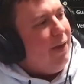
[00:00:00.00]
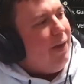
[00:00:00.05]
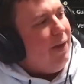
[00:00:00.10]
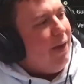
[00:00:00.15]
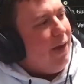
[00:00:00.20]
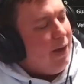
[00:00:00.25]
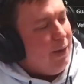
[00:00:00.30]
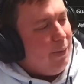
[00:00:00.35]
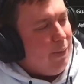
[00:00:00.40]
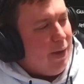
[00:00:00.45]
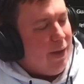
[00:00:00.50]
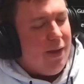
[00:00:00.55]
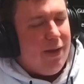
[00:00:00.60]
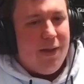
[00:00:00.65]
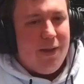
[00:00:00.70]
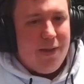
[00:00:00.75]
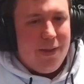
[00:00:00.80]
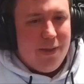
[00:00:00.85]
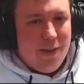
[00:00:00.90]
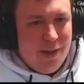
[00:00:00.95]
Anyway,
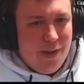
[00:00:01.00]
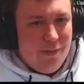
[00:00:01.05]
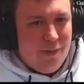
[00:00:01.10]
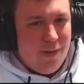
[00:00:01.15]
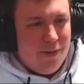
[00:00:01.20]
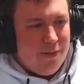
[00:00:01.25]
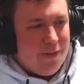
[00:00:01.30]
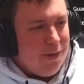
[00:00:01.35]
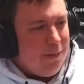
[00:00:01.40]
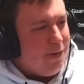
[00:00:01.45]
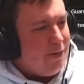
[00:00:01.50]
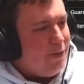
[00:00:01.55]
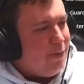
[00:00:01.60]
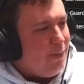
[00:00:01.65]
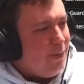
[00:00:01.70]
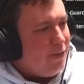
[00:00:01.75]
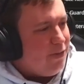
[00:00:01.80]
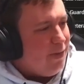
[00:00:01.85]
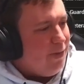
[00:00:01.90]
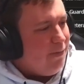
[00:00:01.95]
thank you very, very much for
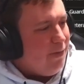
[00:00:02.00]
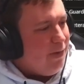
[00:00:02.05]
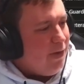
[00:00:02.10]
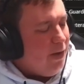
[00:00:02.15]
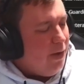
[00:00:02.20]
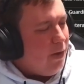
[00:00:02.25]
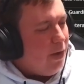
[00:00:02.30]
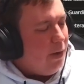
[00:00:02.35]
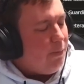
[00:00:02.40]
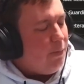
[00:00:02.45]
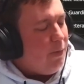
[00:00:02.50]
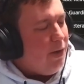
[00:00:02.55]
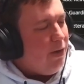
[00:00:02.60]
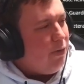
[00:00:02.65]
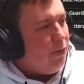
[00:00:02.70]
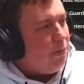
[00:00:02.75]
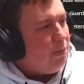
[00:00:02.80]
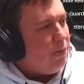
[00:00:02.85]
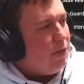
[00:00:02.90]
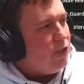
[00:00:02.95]
watching the video. I really do
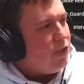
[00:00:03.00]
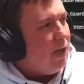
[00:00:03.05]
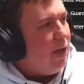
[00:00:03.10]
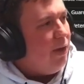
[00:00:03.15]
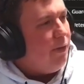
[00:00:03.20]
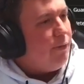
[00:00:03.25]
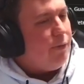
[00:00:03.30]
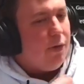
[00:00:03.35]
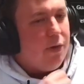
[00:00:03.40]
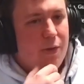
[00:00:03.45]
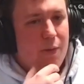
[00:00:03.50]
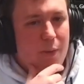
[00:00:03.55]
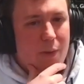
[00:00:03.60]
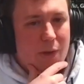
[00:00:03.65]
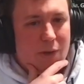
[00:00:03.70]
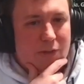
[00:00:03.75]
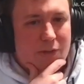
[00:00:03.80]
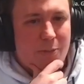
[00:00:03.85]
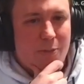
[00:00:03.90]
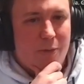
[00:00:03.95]
appreciate everyone who
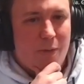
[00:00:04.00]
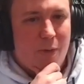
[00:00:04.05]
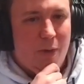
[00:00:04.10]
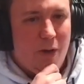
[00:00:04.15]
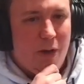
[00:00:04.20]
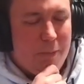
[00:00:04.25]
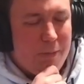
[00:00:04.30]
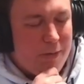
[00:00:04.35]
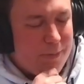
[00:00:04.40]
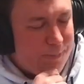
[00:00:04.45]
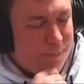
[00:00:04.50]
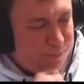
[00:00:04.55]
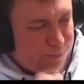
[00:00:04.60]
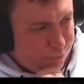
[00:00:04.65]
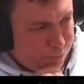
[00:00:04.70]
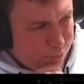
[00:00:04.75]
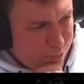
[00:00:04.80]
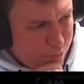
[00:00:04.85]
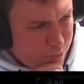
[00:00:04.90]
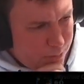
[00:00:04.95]
has subscribed
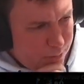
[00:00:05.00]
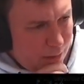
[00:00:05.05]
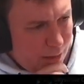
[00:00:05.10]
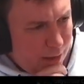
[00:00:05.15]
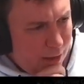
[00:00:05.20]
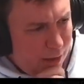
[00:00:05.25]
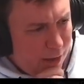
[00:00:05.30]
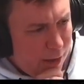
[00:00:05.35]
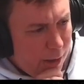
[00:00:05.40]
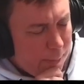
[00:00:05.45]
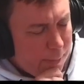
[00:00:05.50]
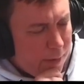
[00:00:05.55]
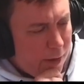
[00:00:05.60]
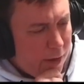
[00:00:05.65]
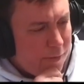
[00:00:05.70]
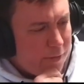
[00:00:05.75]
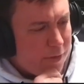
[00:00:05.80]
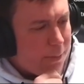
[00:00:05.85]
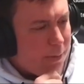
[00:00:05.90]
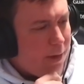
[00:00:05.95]

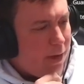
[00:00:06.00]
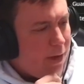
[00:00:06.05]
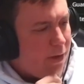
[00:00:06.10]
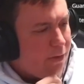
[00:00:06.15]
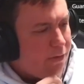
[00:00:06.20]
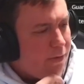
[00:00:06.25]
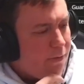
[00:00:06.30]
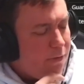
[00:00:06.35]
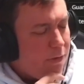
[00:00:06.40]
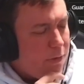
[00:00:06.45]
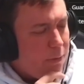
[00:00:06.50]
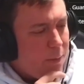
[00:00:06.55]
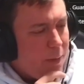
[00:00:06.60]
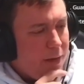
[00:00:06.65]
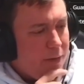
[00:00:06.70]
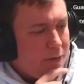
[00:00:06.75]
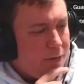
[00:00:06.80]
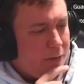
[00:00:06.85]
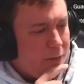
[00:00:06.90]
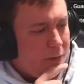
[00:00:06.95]
over the past few
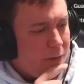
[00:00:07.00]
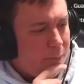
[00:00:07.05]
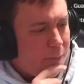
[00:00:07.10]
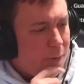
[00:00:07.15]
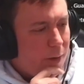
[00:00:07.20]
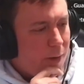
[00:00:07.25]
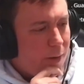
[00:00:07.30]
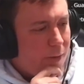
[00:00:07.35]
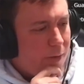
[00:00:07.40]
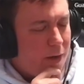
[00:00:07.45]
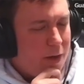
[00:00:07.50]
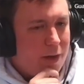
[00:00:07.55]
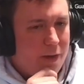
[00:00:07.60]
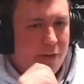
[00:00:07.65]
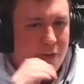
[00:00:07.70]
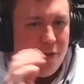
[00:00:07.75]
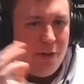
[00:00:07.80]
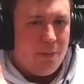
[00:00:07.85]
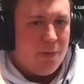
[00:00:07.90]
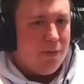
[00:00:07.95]
weeks. I think we're at the
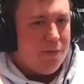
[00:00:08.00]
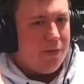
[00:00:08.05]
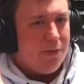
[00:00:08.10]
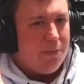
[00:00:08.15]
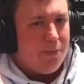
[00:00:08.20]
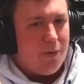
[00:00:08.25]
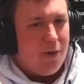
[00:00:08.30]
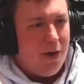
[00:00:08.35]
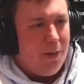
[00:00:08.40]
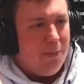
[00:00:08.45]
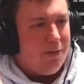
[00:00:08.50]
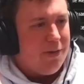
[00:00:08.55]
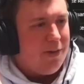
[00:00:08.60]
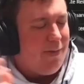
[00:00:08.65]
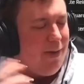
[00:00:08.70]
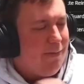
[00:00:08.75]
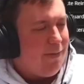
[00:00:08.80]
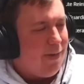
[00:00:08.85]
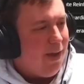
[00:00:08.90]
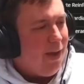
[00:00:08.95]
highest number of subscribers I've
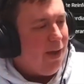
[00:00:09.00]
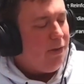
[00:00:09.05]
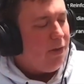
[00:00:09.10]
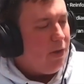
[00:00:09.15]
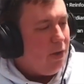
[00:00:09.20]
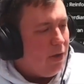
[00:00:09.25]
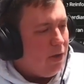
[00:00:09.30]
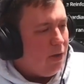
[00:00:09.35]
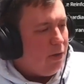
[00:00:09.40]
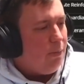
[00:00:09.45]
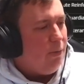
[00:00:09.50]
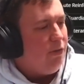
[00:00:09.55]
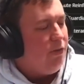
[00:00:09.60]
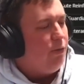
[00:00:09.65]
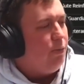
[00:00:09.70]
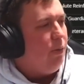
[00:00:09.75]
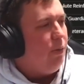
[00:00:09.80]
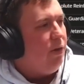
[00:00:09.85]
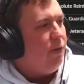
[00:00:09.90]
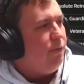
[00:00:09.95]
ever had, which is
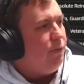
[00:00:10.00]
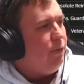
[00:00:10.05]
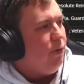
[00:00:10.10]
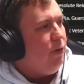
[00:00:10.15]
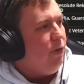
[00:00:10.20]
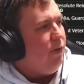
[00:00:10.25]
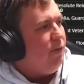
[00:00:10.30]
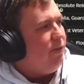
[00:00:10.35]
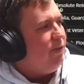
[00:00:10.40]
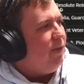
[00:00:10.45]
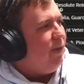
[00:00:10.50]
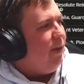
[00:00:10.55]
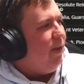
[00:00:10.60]
wonderful news.